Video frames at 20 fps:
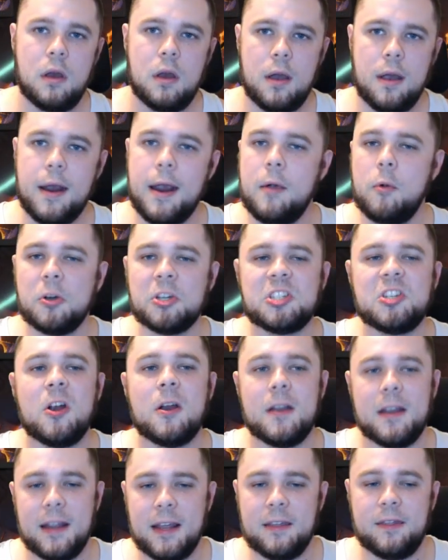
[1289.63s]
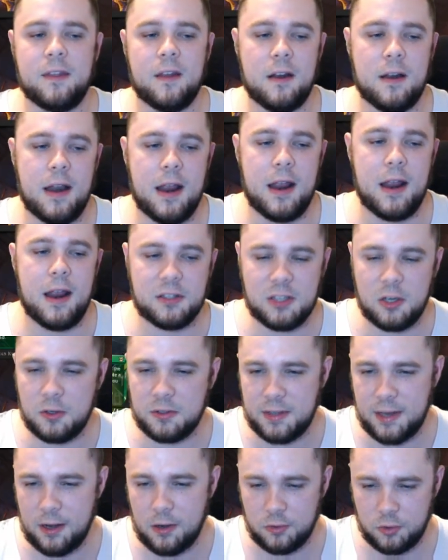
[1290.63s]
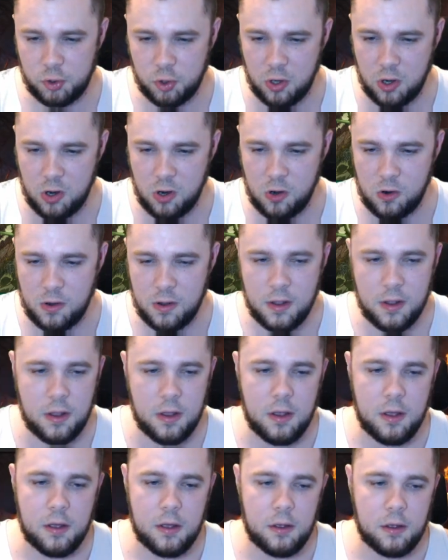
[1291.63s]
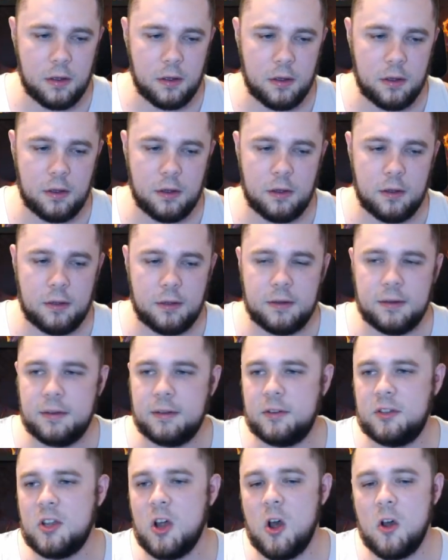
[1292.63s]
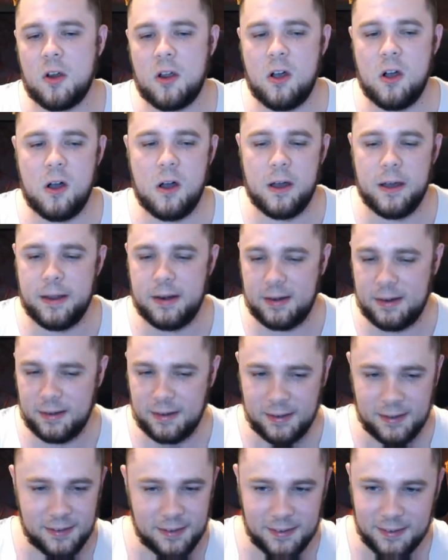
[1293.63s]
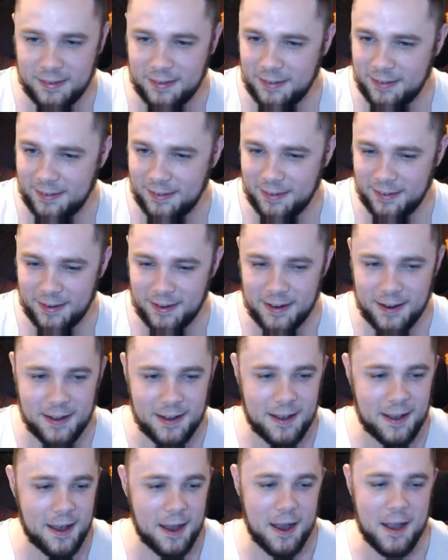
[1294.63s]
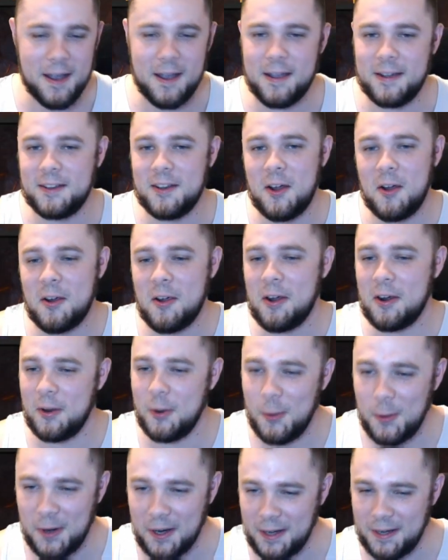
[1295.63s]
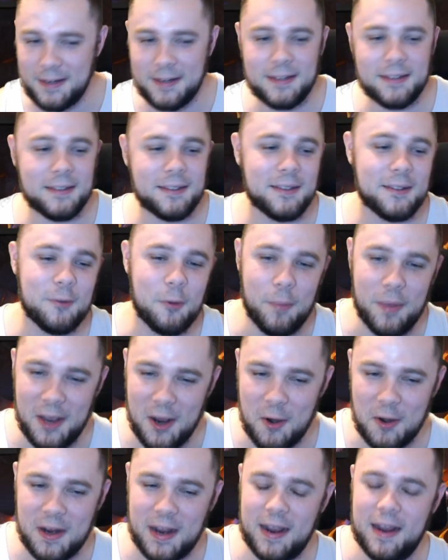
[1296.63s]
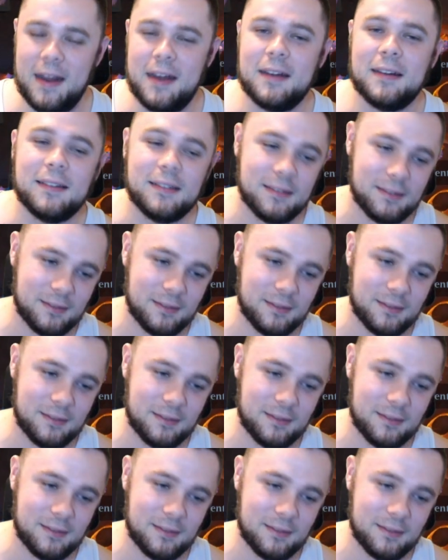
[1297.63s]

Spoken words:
Alright, we're starting to get there now. As long as they don't draw doggone Ugin, we'll be okay.